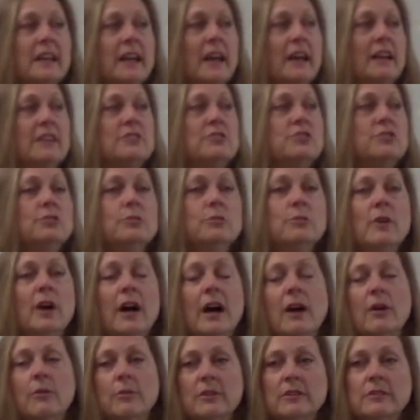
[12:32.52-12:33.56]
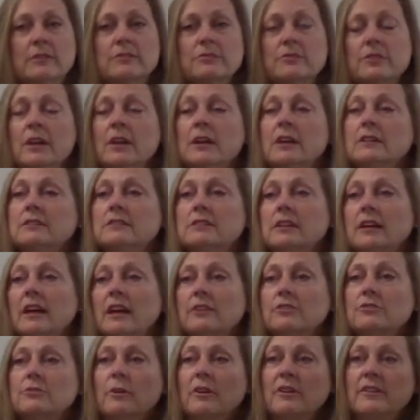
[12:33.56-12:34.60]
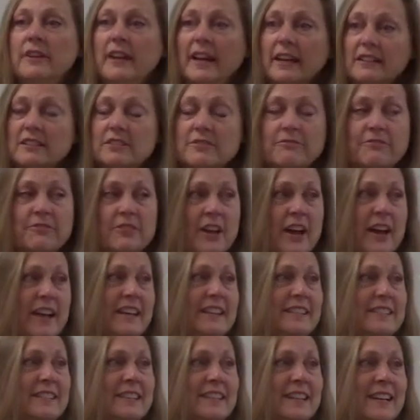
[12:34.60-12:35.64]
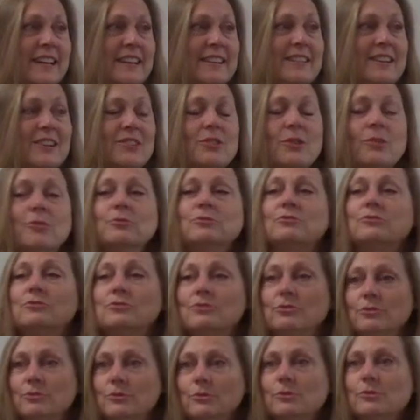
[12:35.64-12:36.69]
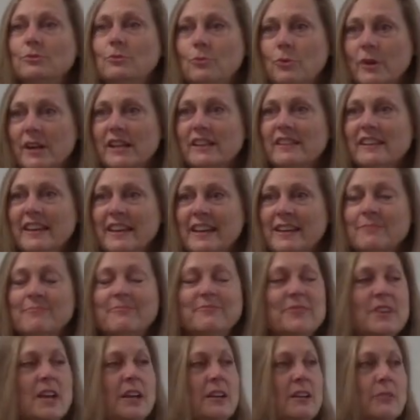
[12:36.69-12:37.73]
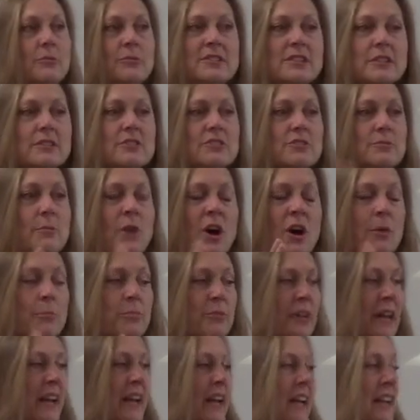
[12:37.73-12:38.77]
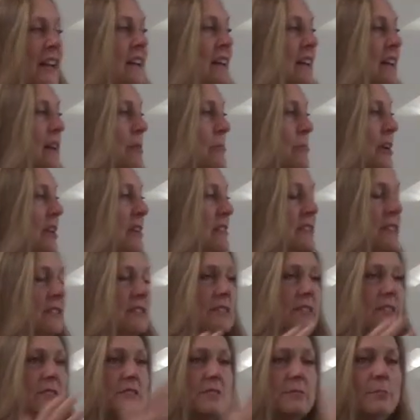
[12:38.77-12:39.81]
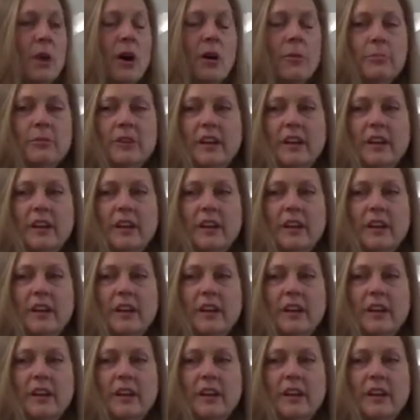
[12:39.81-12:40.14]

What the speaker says: had 2 hours to get to our next flight that goes to Guilin. And it was a small plane because it's a small